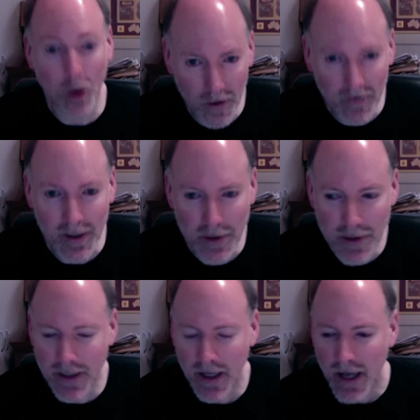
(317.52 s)
of us.
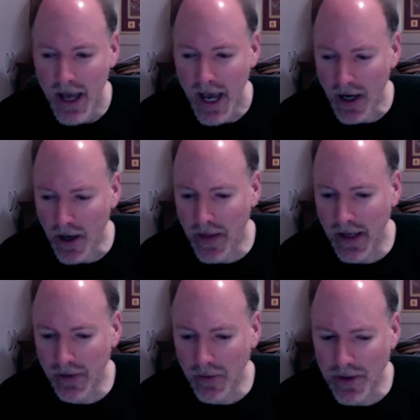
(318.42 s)
And I think it
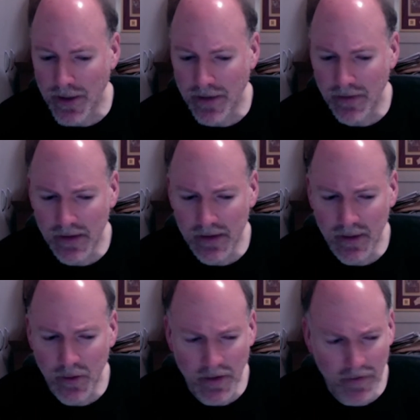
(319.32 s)
was a
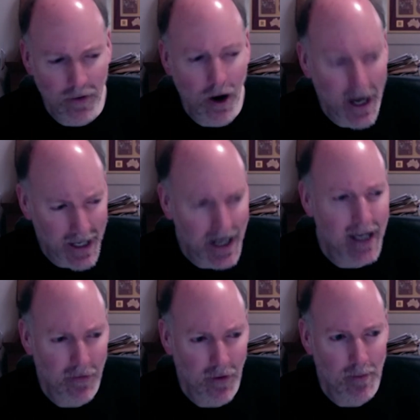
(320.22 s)
Friday
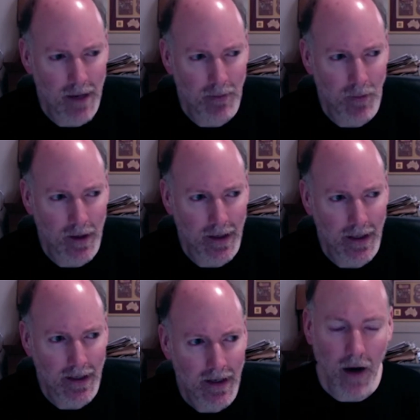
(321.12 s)
from memory.
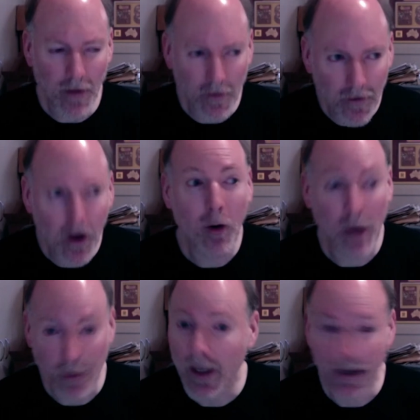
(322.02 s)
The following
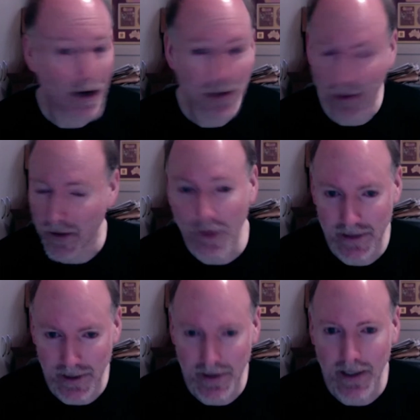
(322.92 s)
week, I was looking forward to going
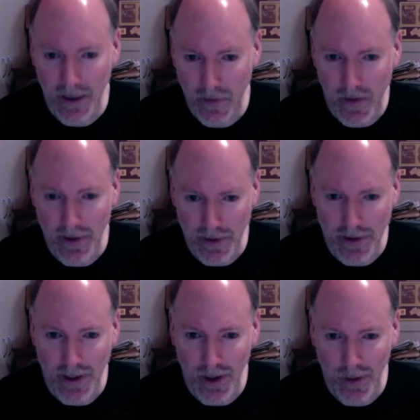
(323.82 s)
to see Things of
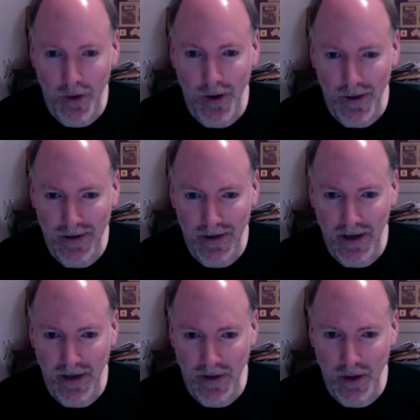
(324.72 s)
Stone and Wood at the